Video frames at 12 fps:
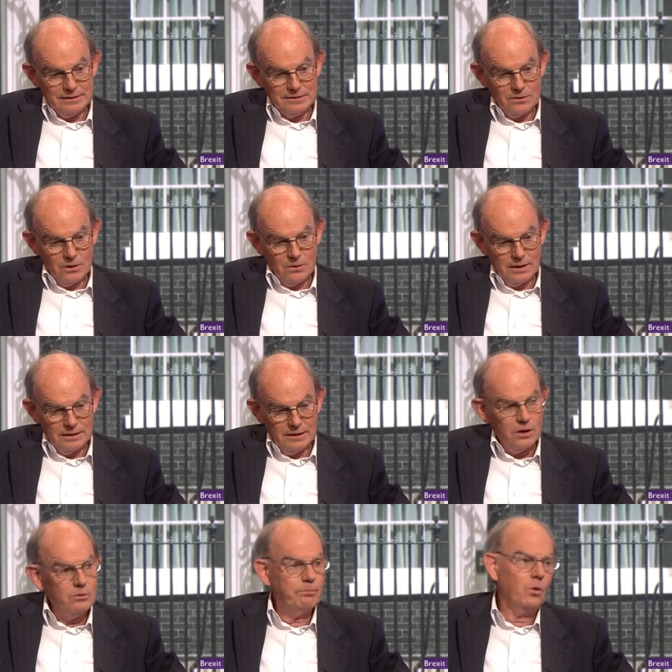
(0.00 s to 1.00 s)
He's got quite a
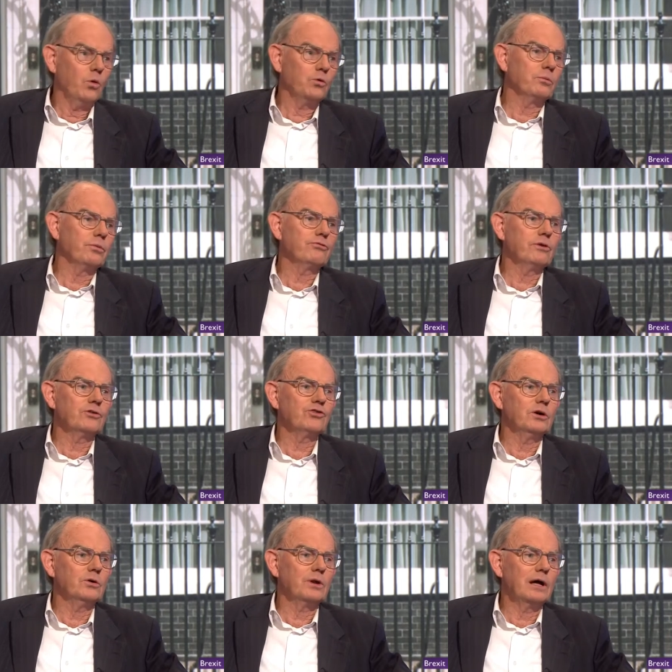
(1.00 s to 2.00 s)
low boredom
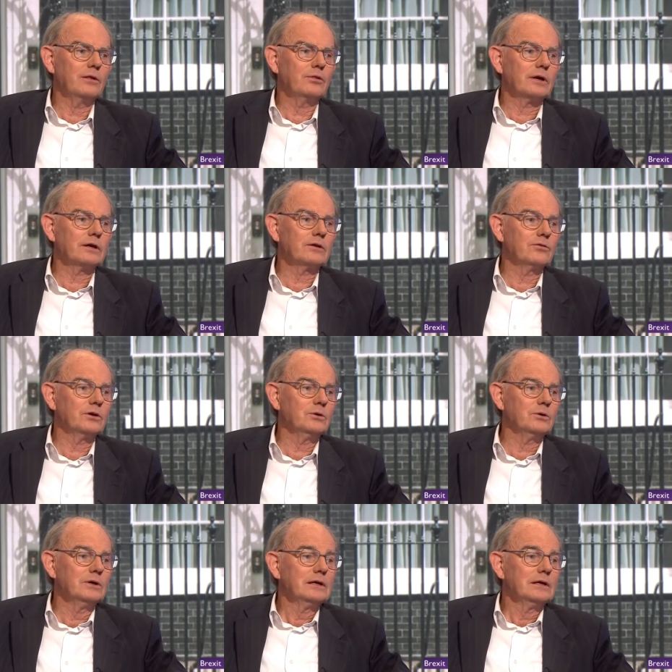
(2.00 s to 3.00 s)
threshold, I think, so
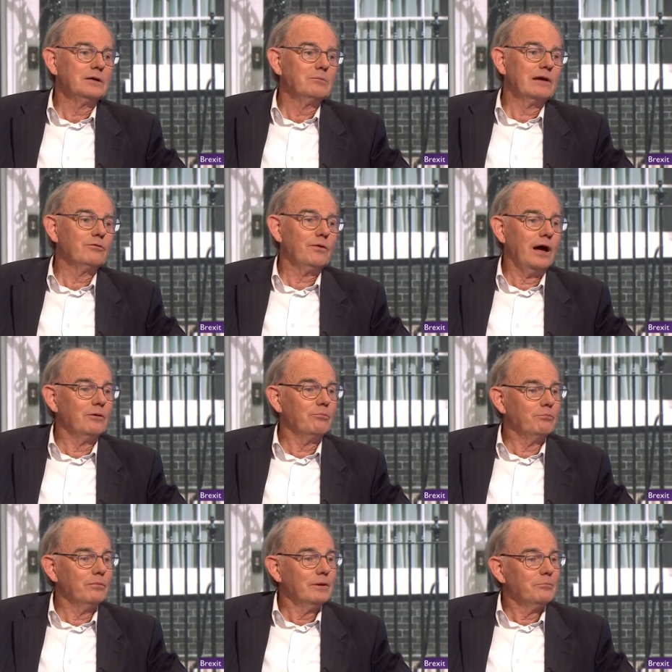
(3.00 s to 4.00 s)
he may
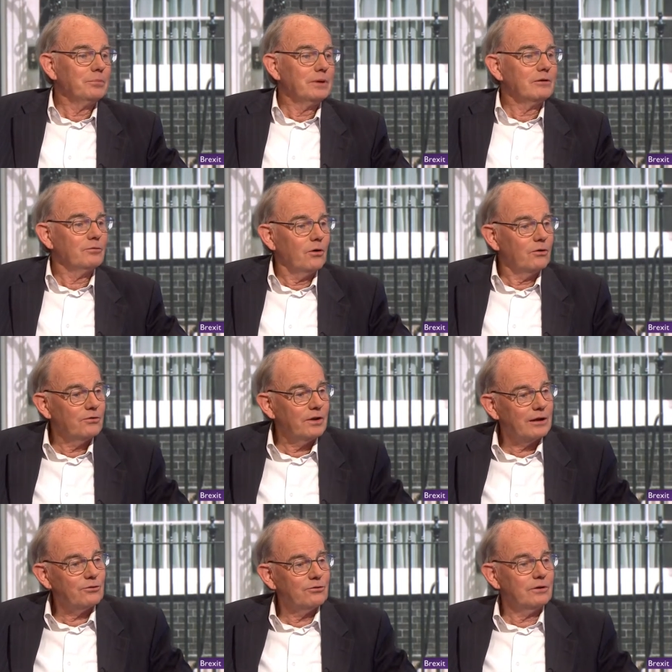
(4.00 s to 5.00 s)
find being Foreign
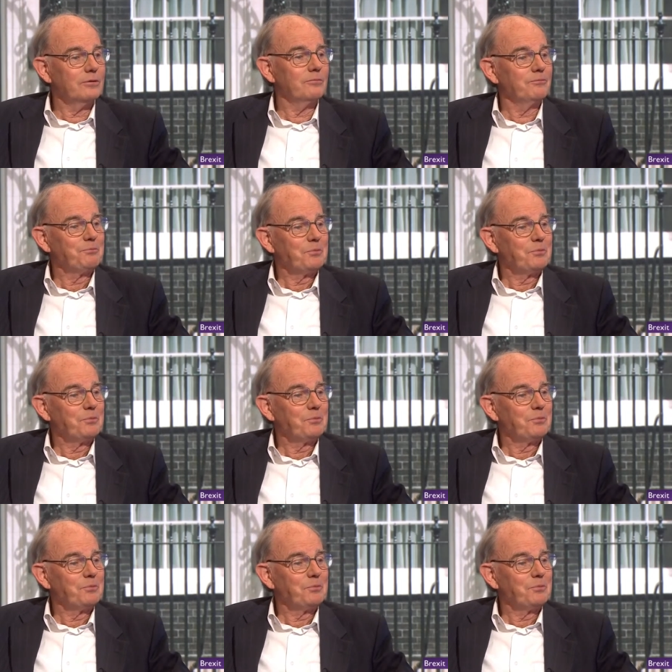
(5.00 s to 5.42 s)
Secretary